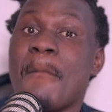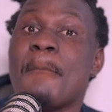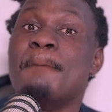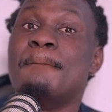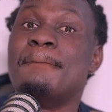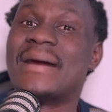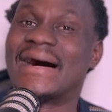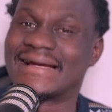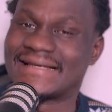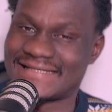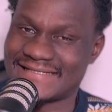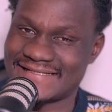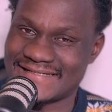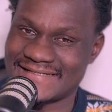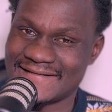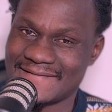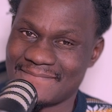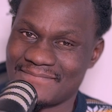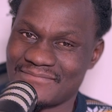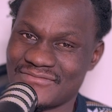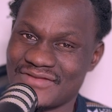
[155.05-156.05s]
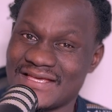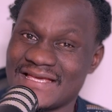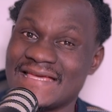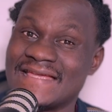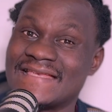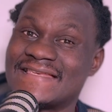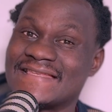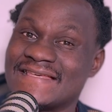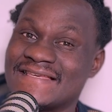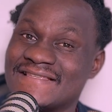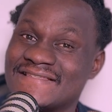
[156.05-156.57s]
but
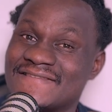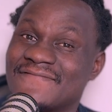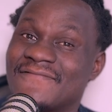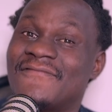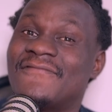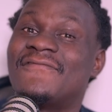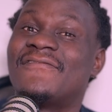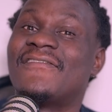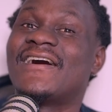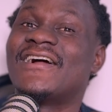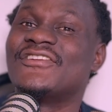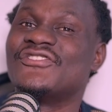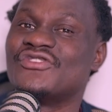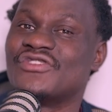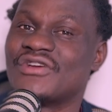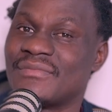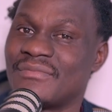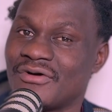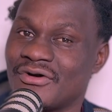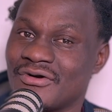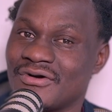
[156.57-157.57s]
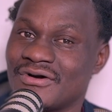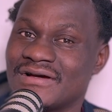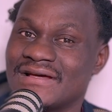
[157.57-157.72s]
it is valuable.